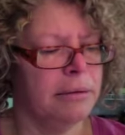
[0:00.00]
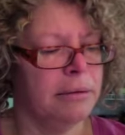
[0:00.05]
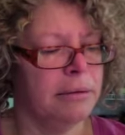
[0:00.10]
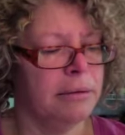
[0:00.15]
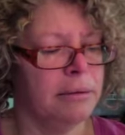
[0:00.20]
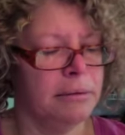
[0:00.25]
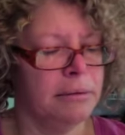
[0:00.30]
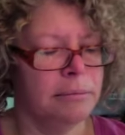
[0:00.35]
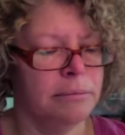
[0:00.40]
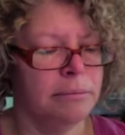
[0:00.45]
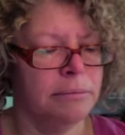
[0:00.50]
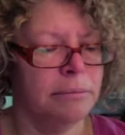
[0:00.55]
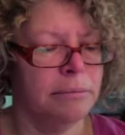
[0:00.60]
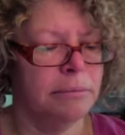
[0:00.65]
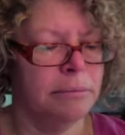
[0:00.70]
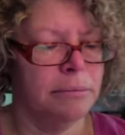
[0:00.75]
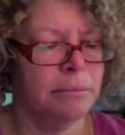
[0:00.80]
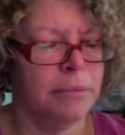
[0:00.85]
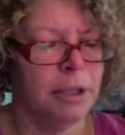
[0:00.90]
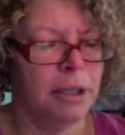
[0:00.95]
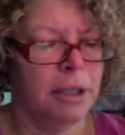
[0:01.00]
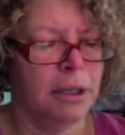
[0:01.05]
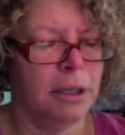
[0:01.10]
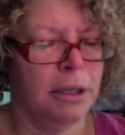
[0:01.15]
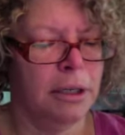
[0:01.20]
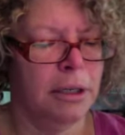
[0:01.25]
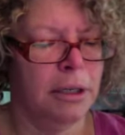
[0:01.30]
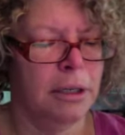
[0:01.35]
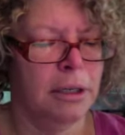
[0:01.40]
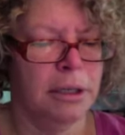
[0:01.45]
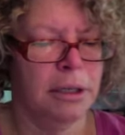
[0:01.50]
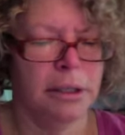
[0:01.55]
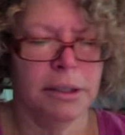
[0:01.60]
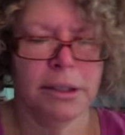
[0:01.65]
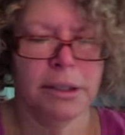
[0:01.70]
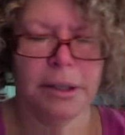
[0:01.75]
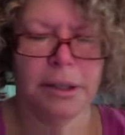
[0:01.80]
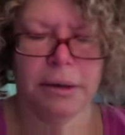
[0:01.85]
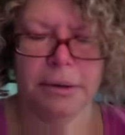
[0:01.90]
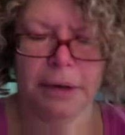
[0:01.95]
So I'm going to have to
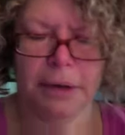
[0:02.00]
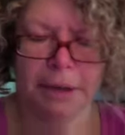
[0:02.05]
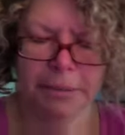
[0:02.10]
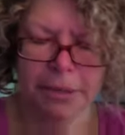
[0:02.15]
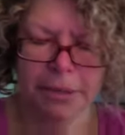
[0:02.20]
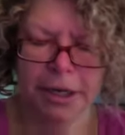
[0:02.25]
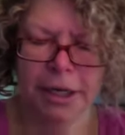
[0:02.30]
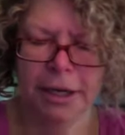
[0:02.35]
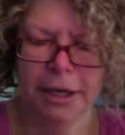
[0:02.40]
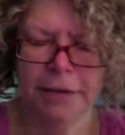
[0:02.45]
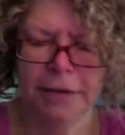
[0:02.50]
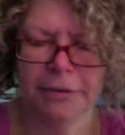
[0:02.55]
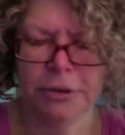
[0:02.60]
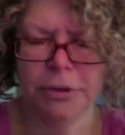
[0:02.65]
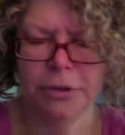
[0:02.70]
adjust that a little bit.